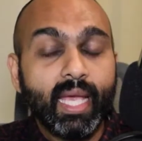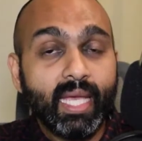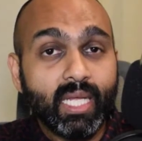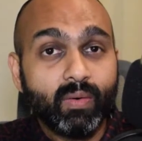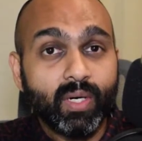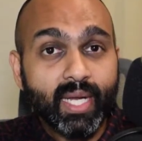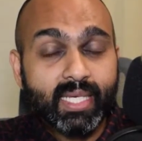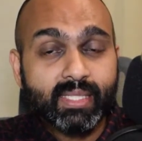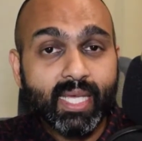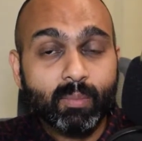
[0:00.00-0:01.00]
In our
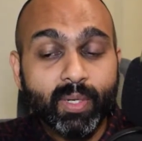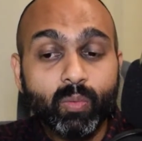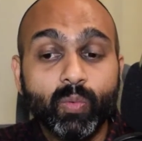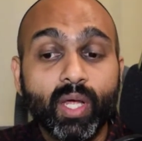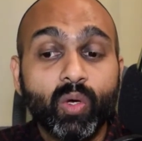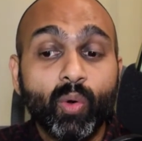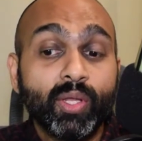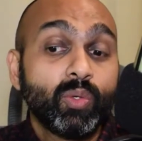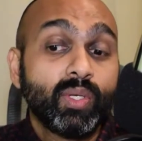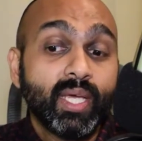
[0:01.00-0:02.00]
next segment, we are
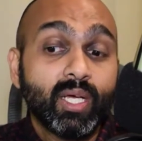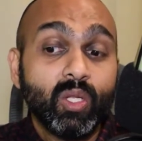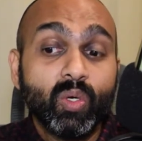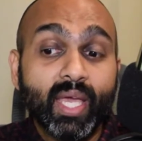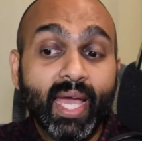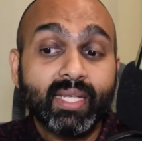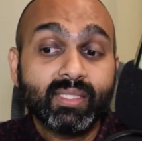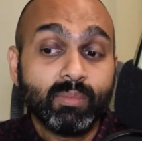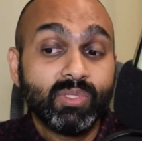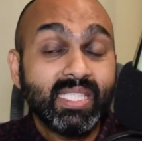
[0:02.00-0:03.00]
going to take a look at
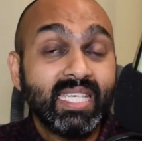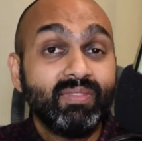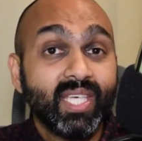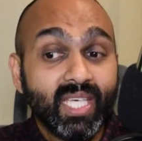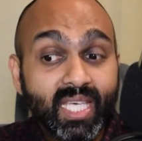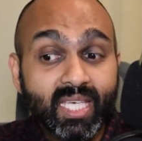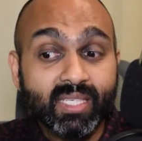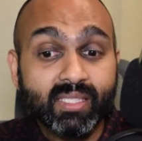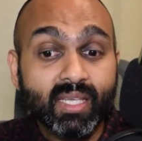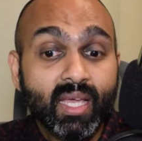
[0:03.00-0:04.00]
some
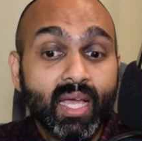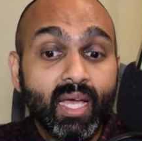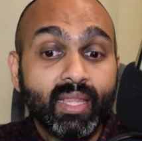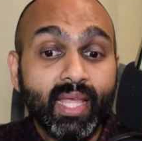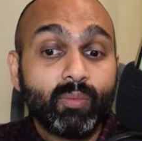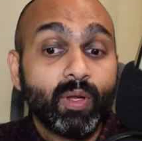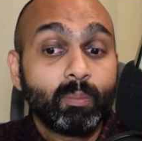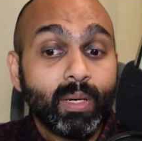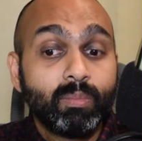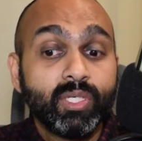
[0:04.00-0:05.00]
CVEs that were
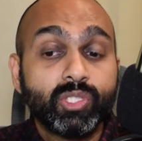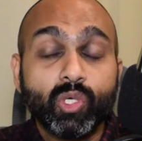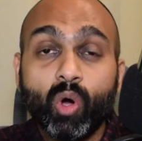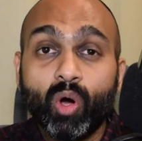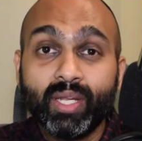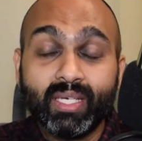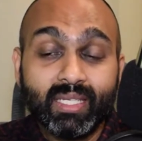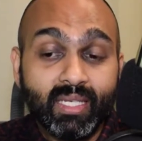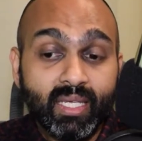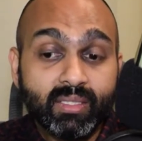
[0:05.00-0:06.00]
published on
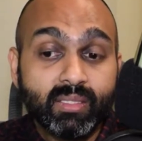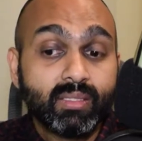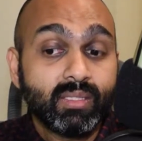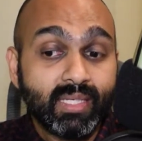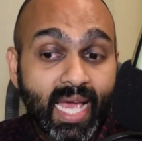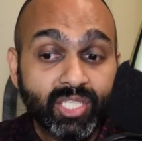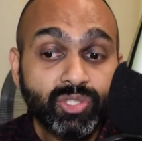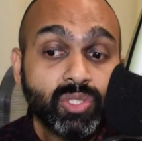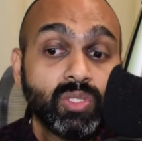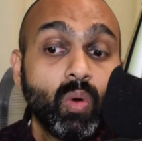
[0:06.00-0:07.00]
NIST's
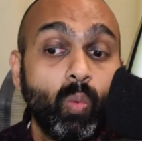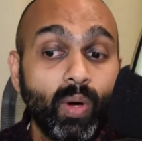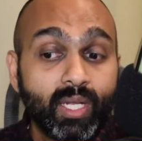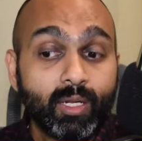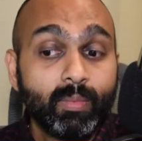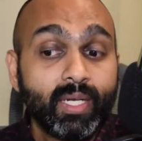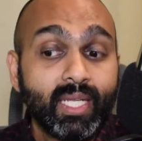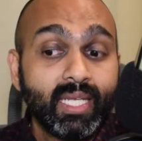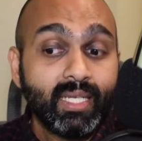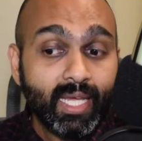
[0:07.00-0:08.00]
National
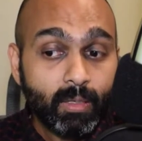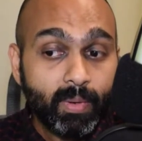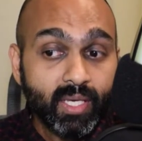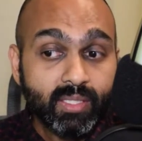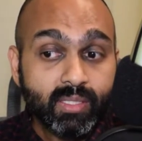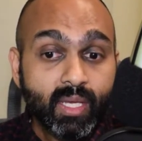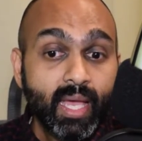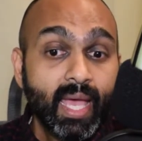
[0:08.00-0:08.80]
Vulnerability Database.